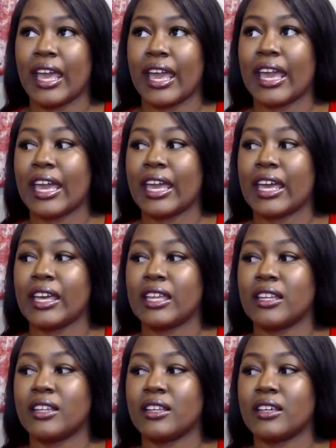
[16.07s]

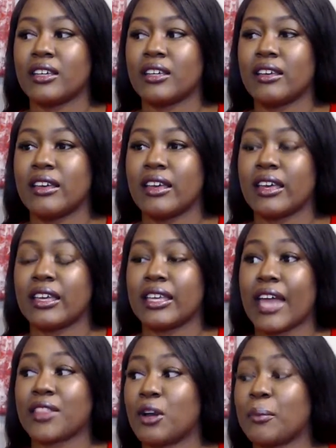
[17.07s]
and
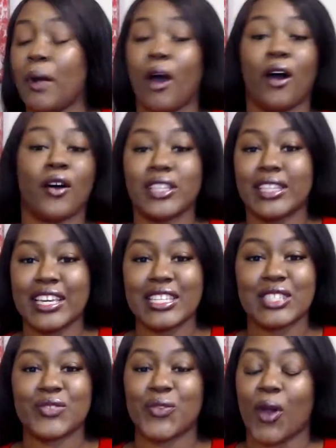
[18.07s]
gather up all the
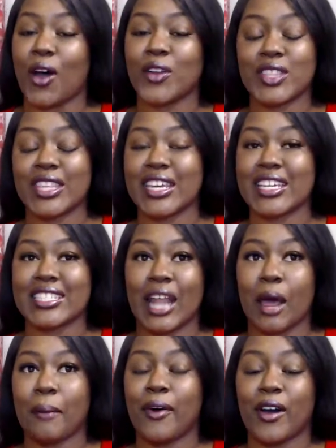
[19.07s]
links for all the things that
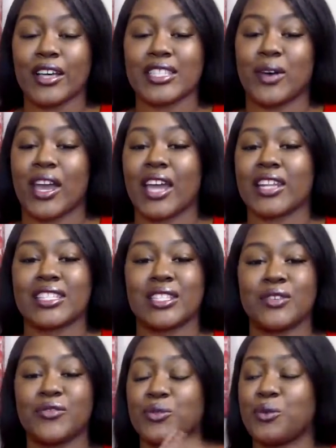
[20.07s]
I bought. So I had to
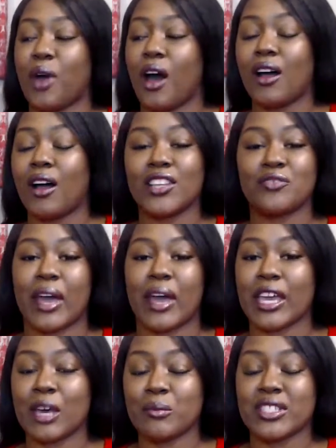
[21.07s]
sift through all of my
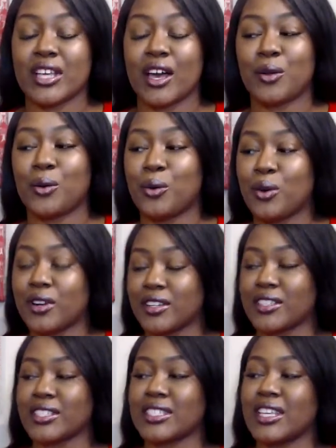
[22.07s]
Amazon
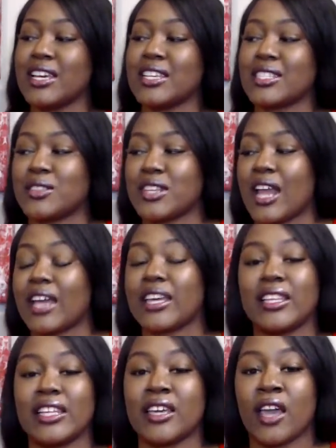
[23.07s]
orders so that I
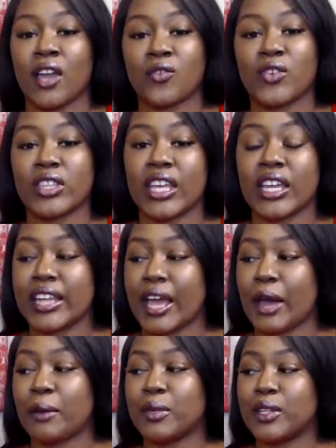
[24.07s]
can link everything
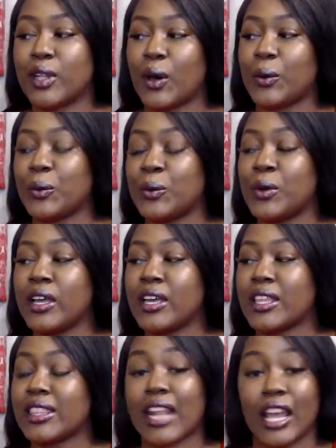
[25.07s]
down below
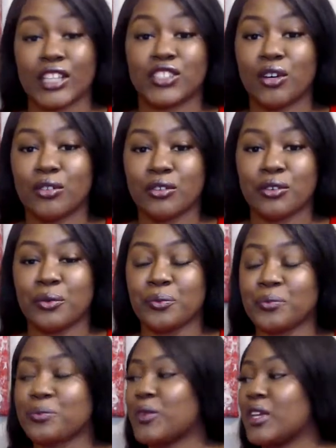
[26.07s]
that I show you.
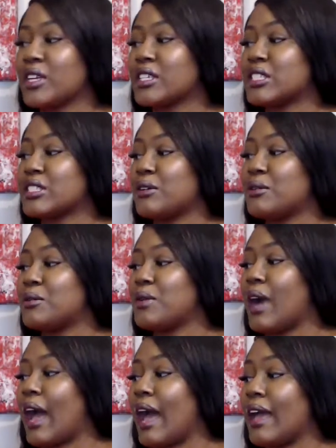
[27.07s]

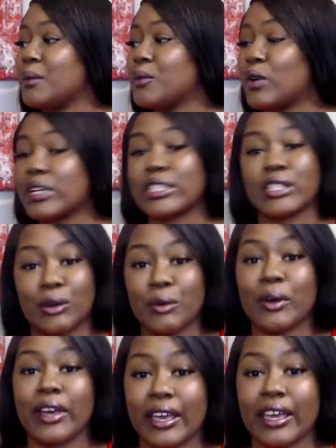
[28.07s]
So I am going to go
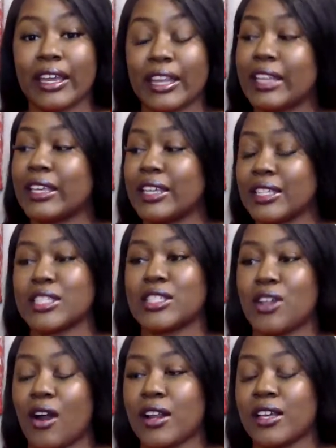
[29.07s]
ahead and get
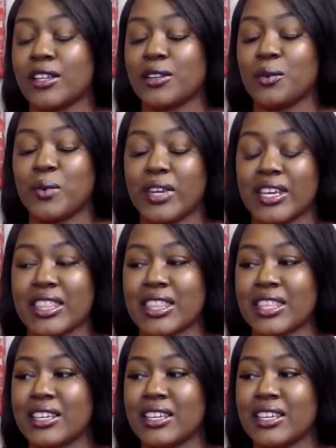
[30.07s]
started with